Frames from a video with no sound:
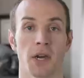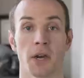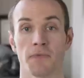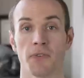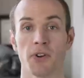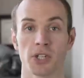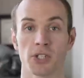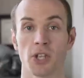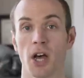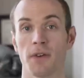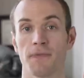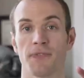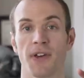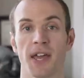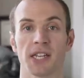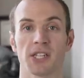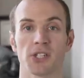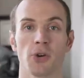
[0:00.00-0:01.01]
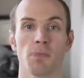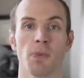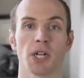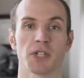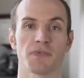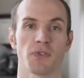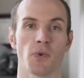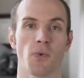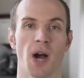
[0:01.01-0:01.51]
First off, thanks so
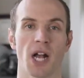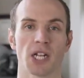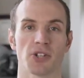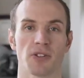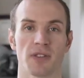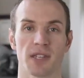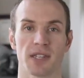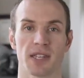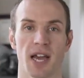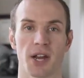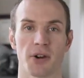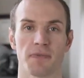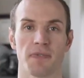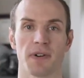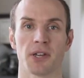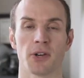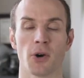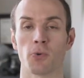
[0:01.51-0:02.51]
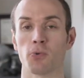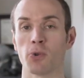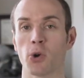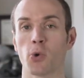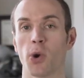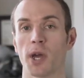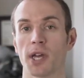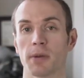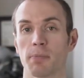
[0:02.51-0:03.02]
much for watching the entire video. Real
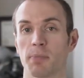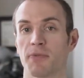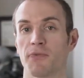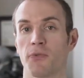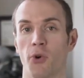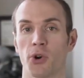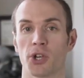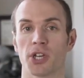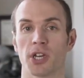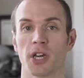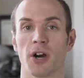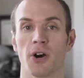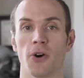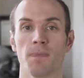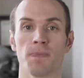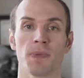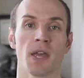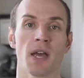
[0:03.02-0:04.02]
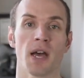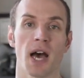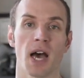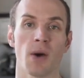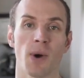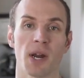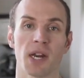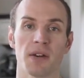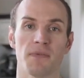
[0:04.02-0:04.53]
quick, before you go,
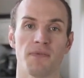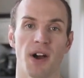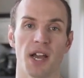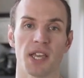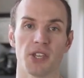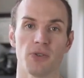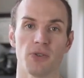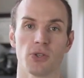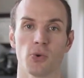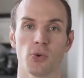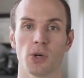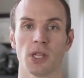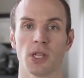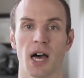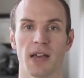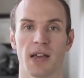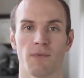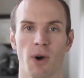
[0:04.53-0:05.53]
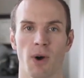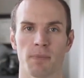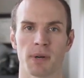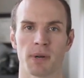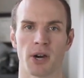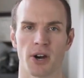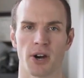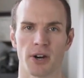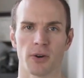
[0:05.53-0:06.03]
I want to invite you to a live
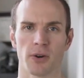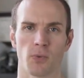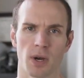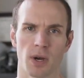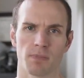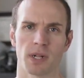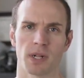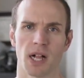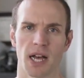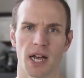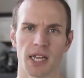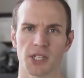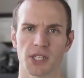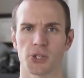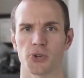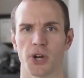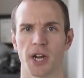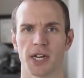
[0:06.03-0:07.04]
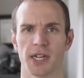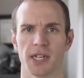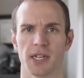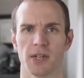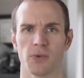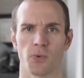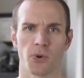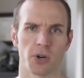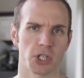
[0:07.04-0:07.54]
webinar, web class,
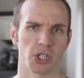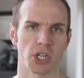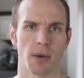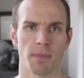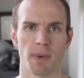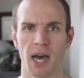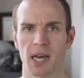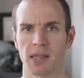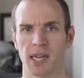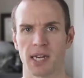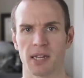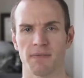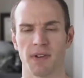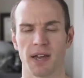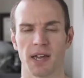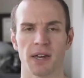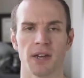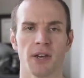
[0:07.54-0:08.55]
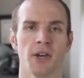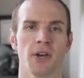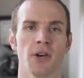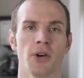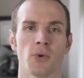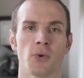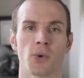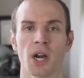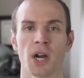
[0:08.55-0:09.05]
training, workshop, online event,
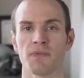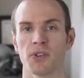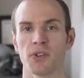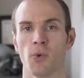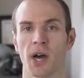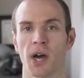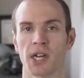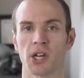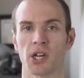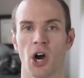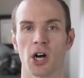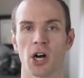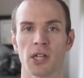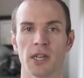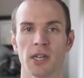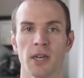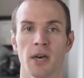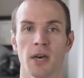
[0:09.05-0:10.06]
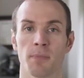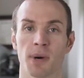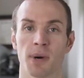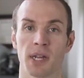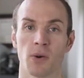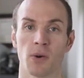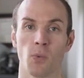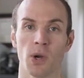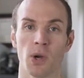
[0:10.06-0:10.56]
whatever you want to call it,
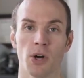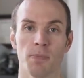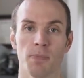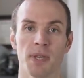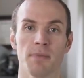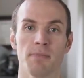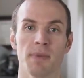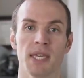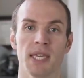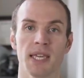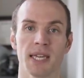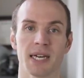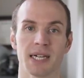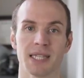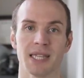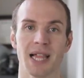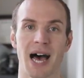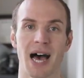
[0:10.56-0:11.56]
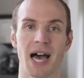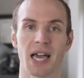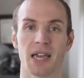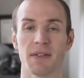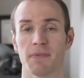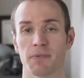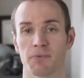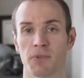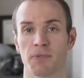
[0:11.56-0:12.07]
but it will be me
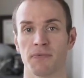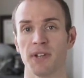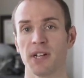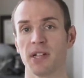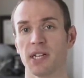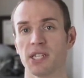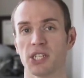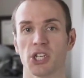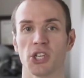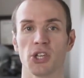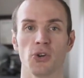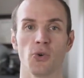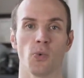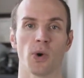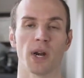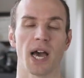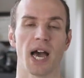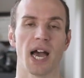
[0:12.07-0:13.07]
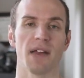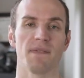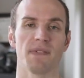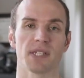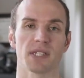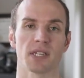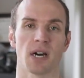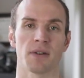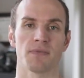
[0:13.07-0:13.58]
live revealing to you what I
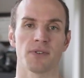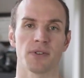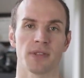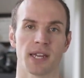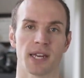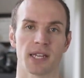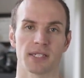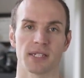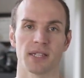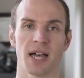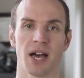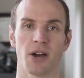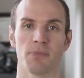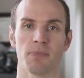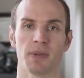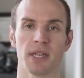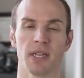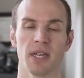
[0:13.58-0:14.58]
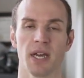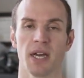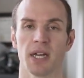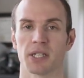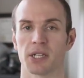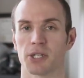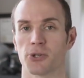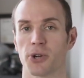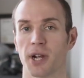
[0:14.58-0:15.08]
discovered that has allowed me
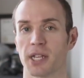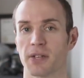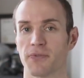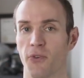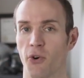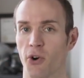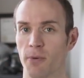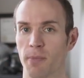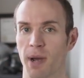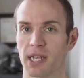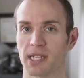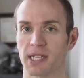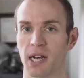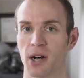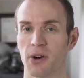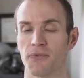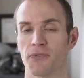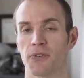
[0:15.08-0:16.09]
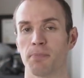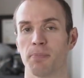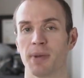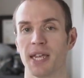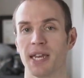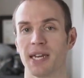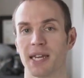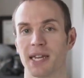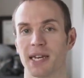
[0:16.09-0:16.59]
to transform myself from
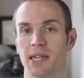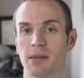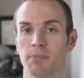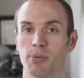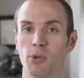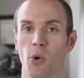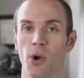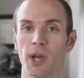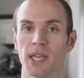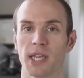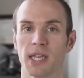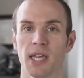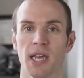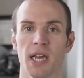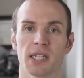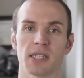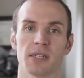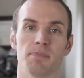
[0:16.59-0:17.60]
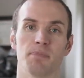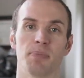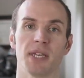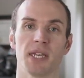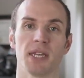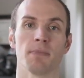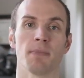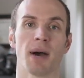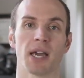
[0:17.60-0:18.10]
being an employee to
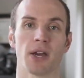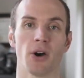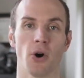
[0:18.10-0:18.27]
being my